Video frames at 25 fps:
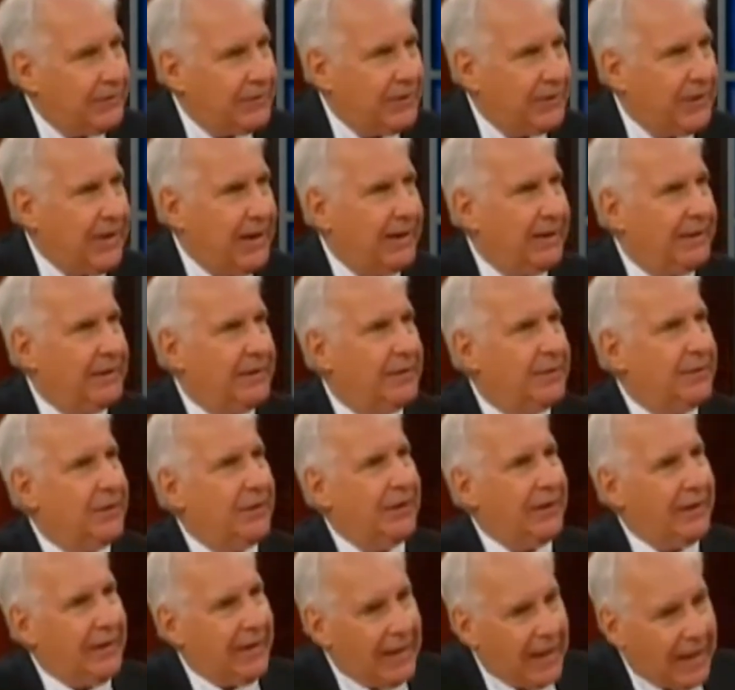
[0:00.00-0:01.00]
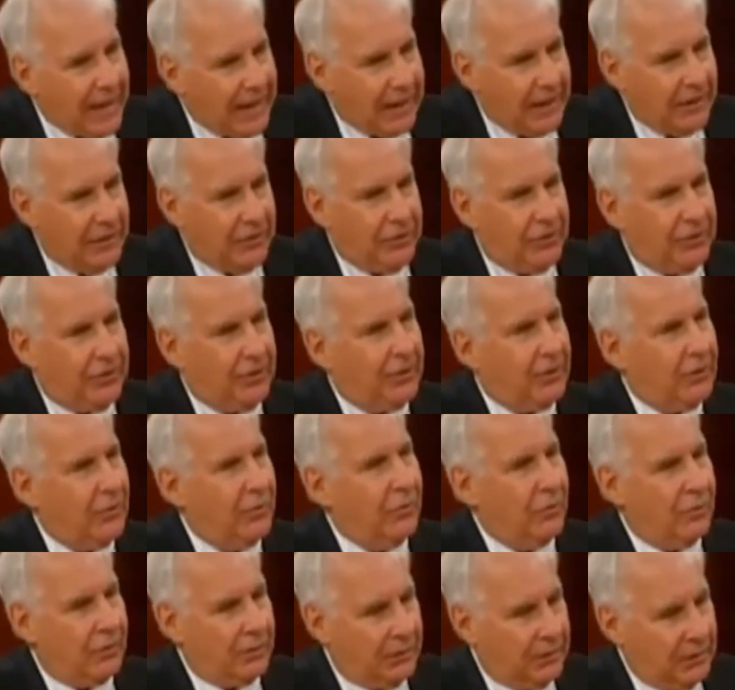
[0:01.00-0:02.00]
sentence. On occasion, the
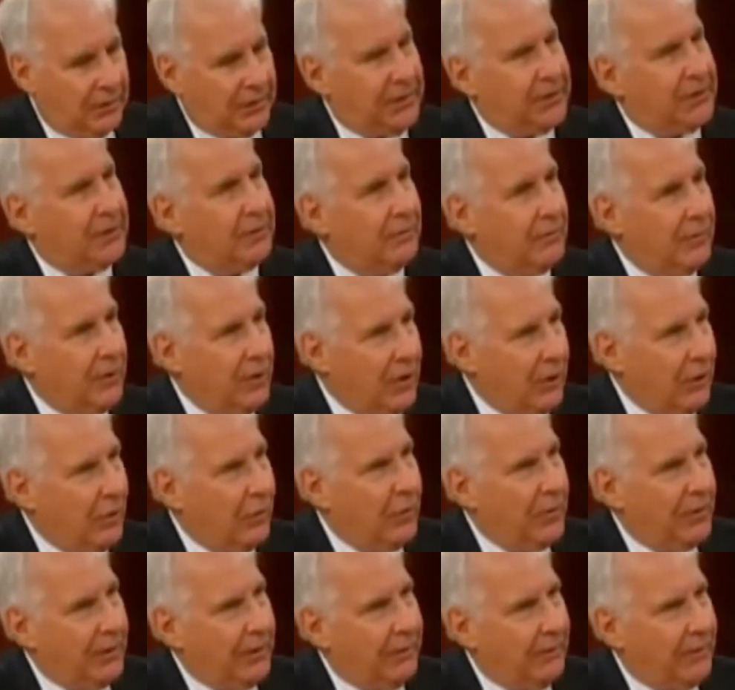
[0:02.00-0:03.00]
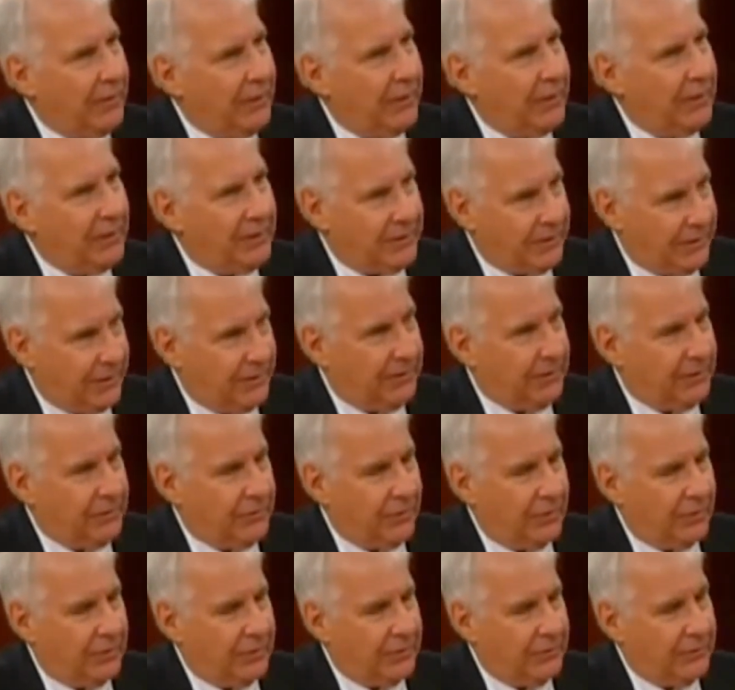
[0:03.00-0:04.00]
court lets them go when they realize that the
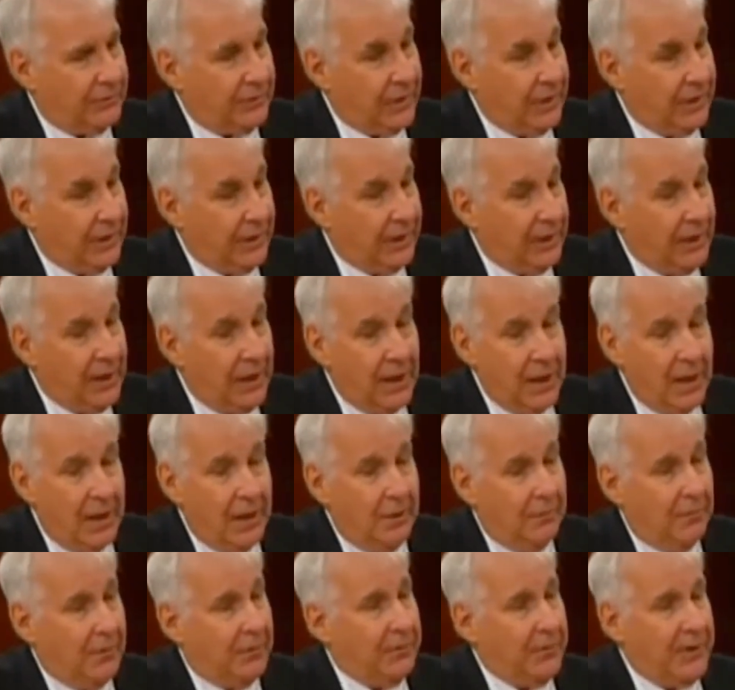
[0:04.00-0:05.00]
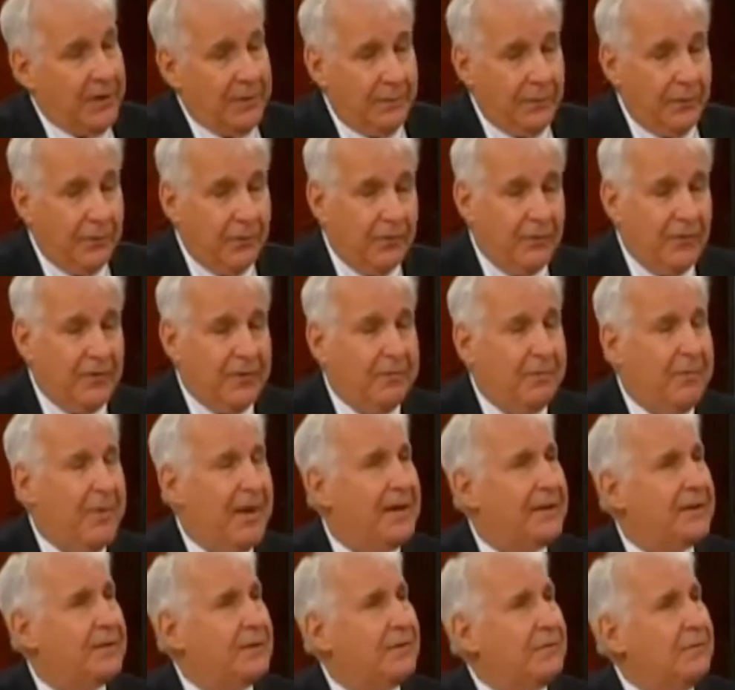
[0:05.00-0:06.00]
drugs have done it. But people who have
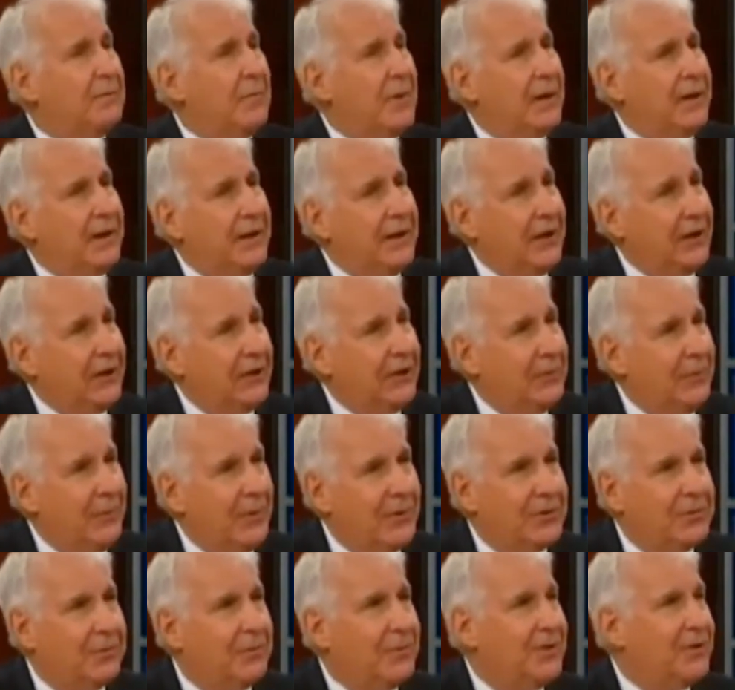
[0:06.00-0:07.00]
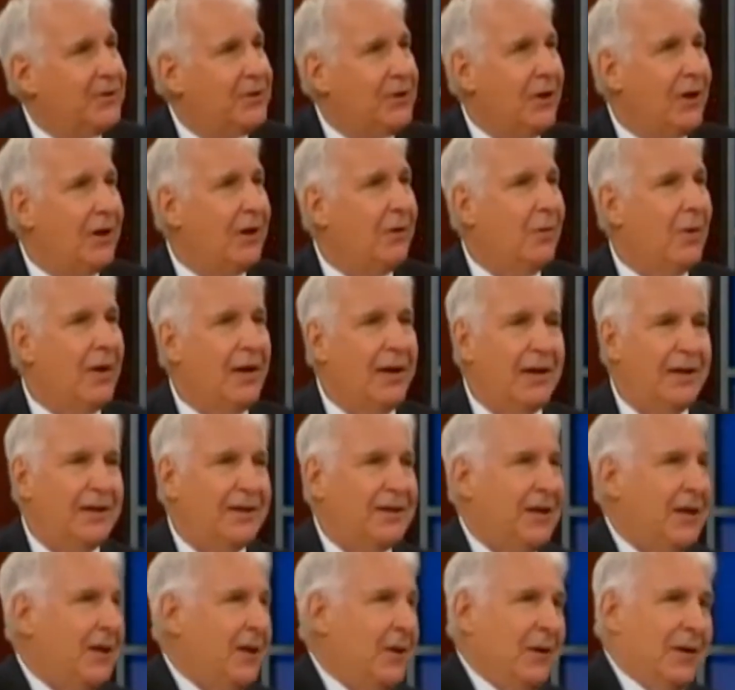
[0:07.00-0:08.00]
embezzled money in the most bizarre
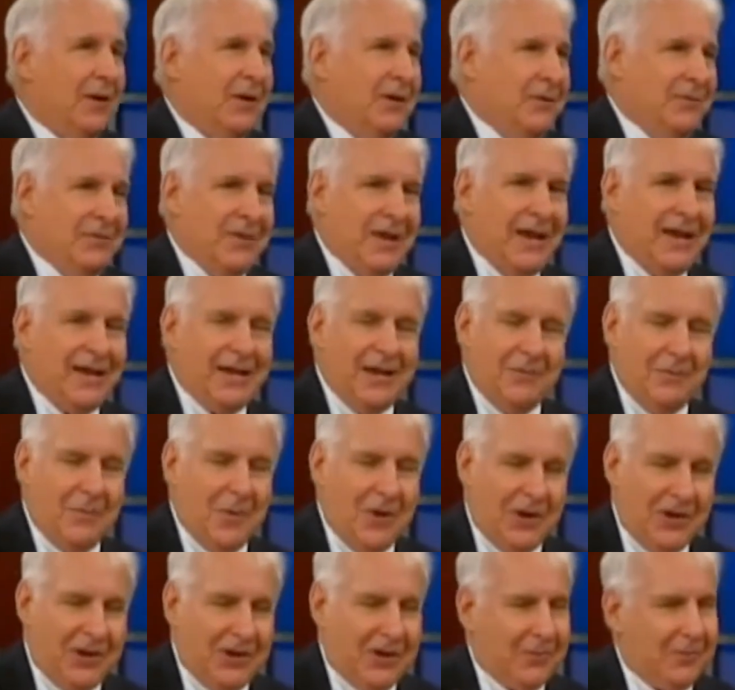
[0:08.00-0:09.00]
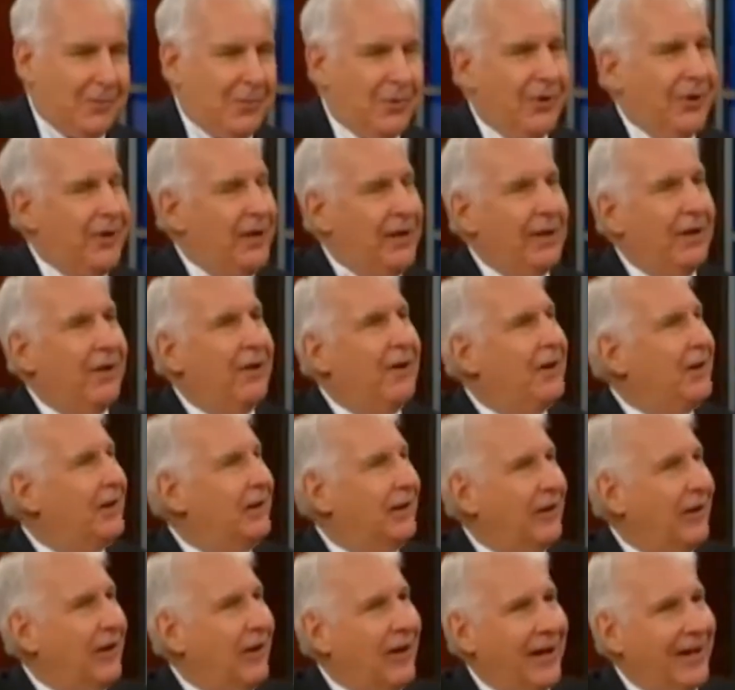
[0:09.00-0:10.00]
ways, taking money and putting it
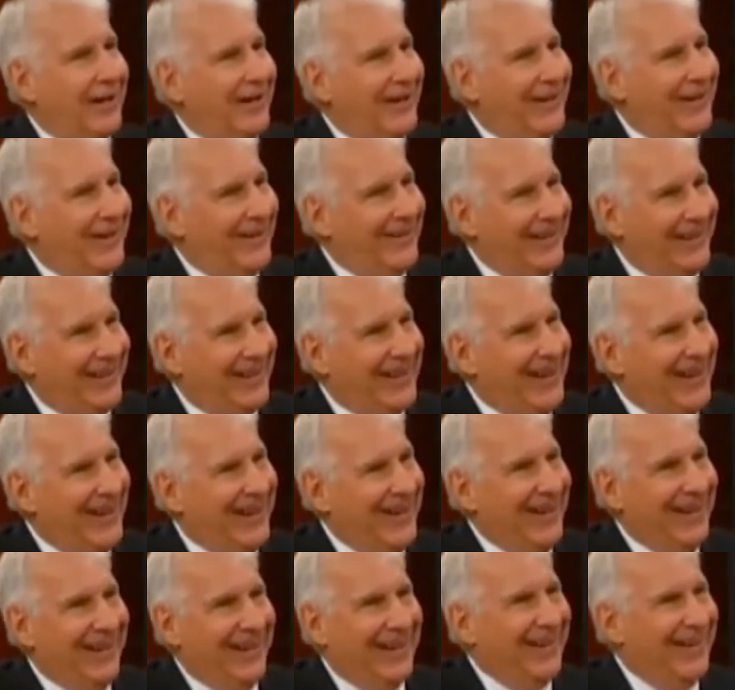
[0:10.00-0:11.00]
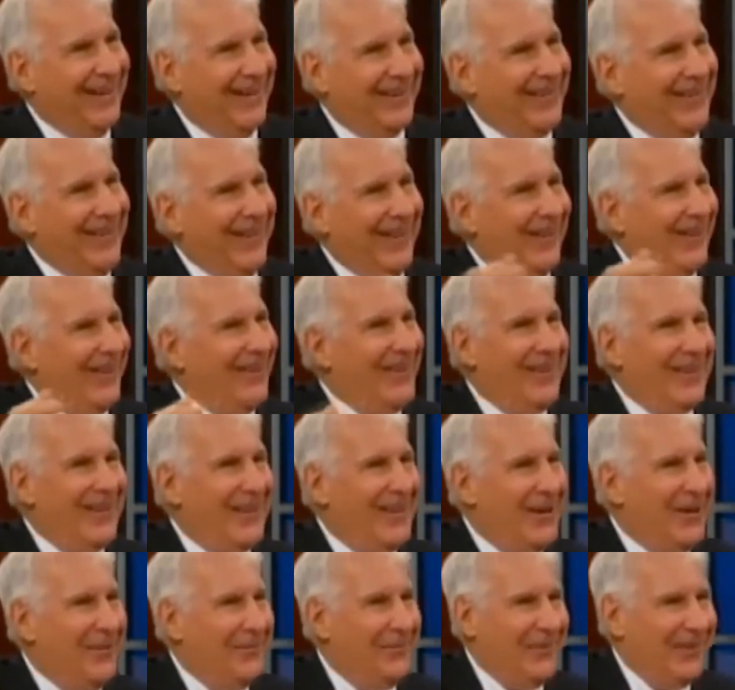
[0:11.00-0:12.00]
online on the
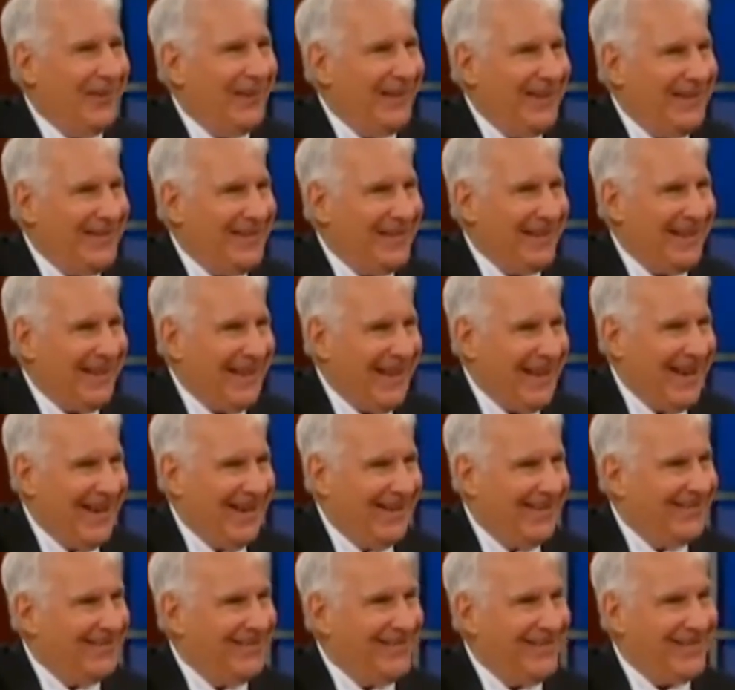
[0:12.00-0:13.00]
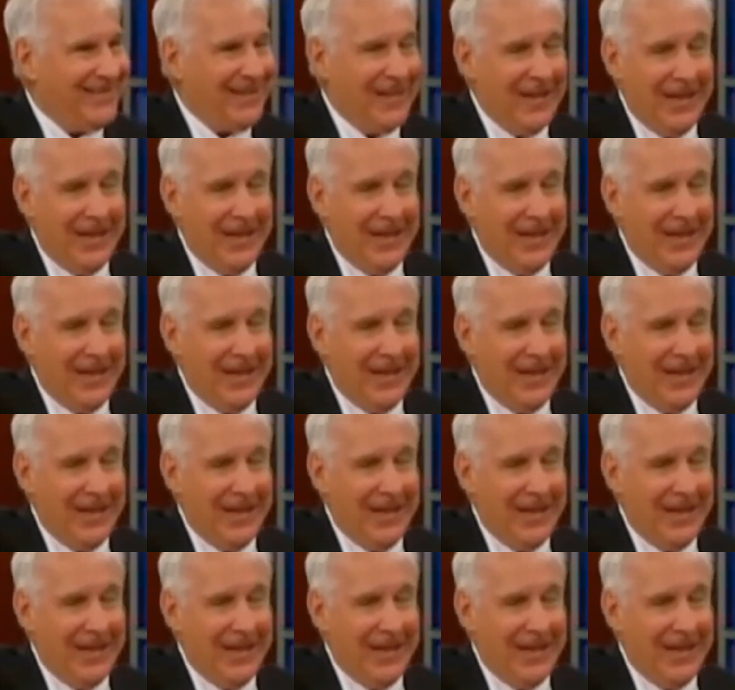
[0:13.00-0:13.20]
company's accounts,